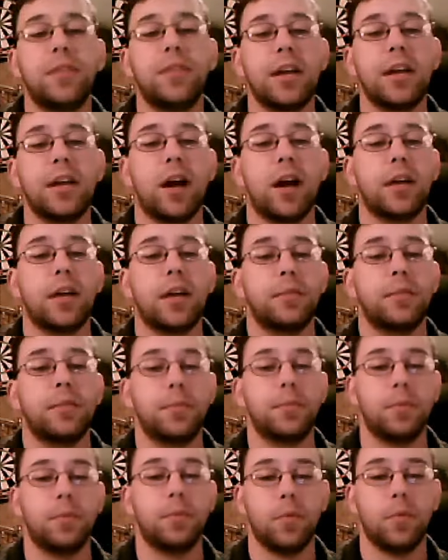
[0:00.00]
on
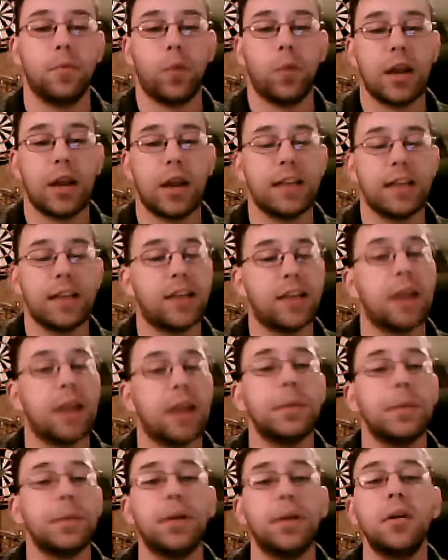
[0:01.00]
one at a time
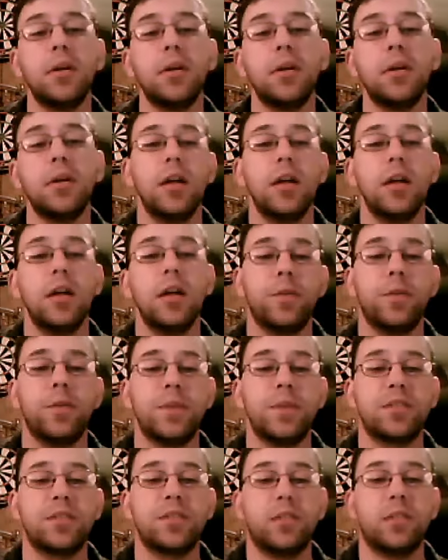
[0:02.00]
here. Your
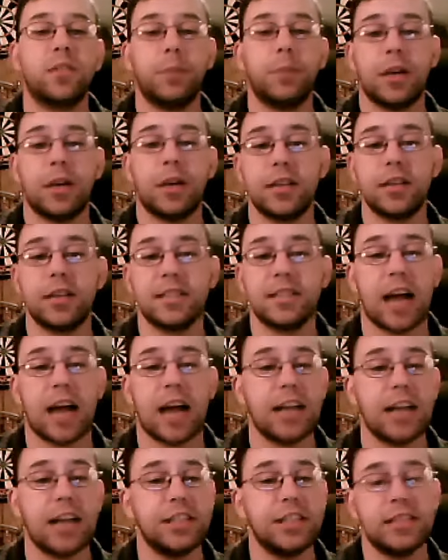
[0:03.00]
physical appearance and
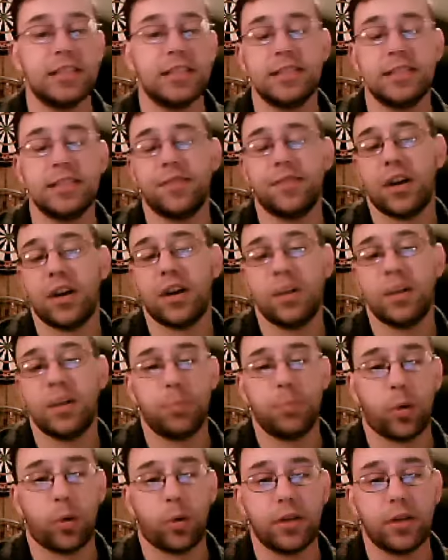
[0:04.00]
hygiene, this is very
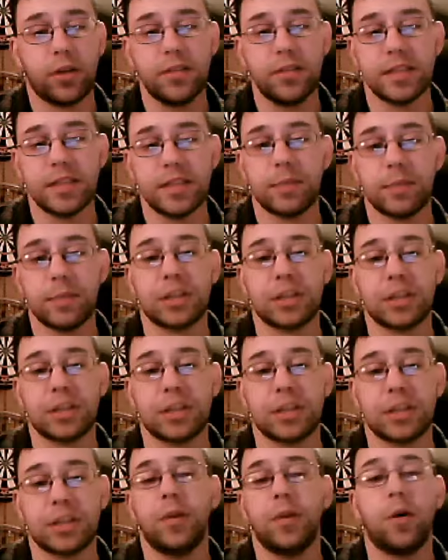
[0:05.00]
important, especially
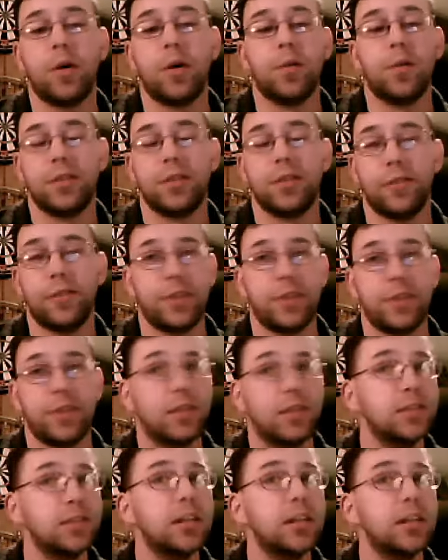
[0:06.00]
when we go into the
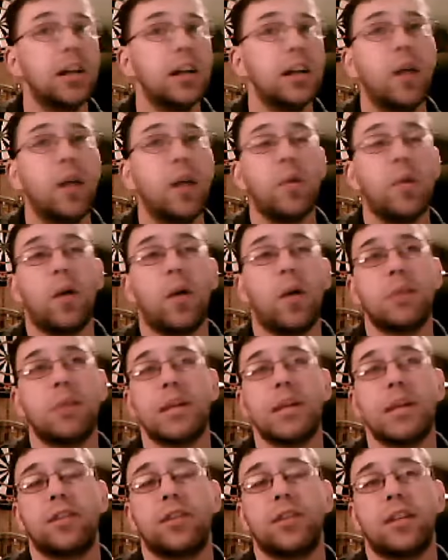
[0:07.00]
field. We want to make
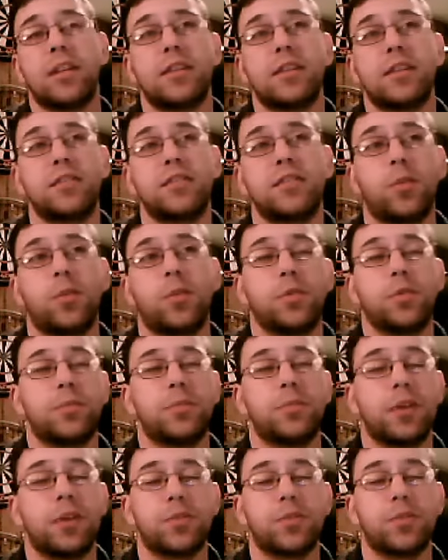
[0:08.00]
sure that our
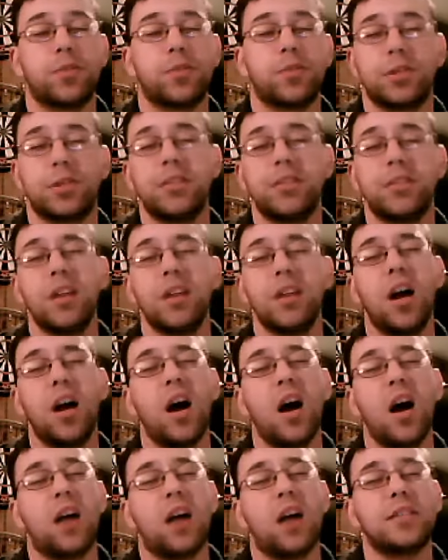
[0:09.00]
soldiers
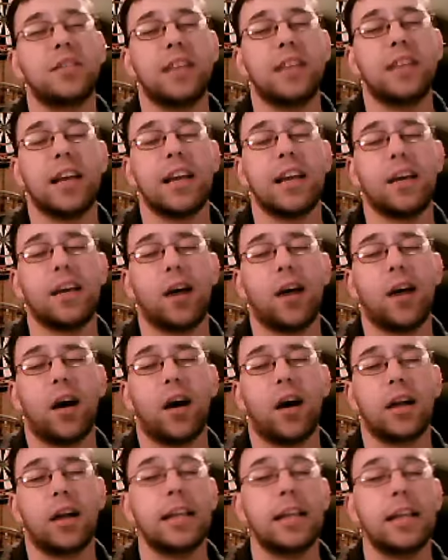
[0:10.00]
are staying
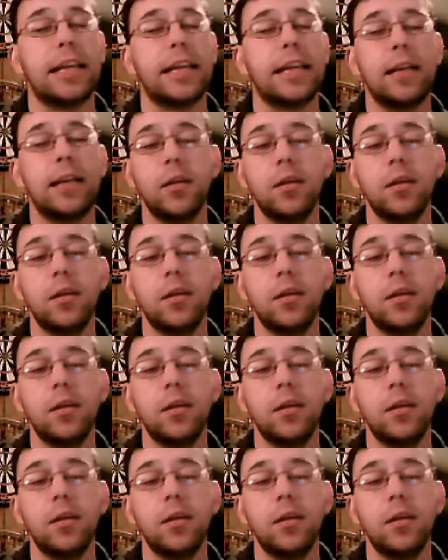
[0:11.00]
clean,